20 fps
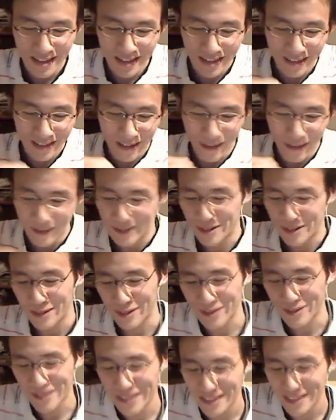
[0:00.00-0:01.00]

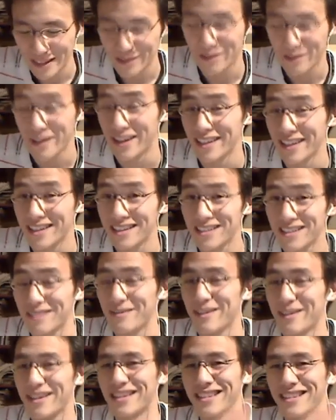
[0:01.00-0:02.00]
also, this is what I
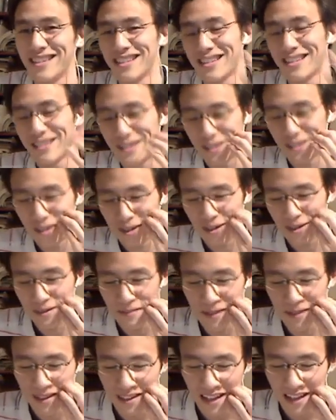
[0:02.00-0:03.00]
did to you,
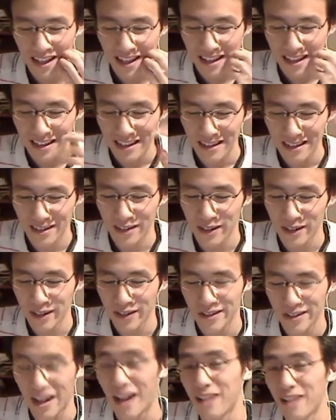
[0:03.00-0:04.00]
but
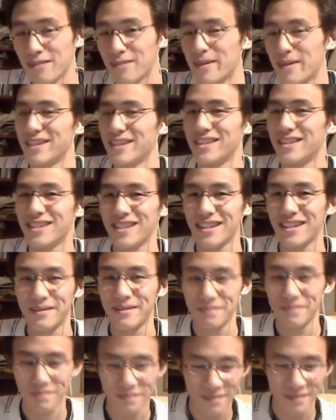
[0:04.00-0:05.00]
learn alphabet.
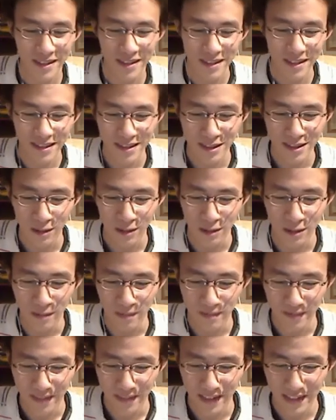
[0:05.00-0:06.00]
So
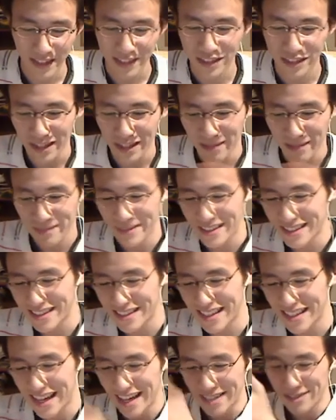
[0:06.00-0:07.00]
in
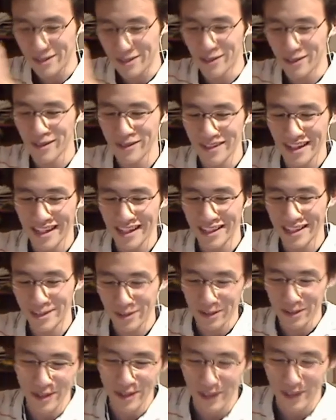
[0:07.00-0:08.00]
Japanese, I
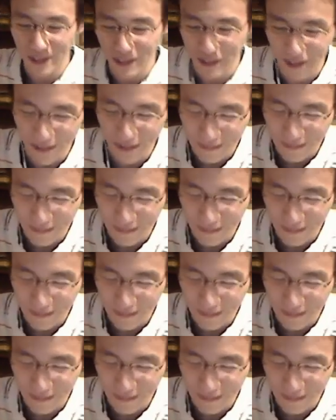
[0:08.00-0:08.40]
taught you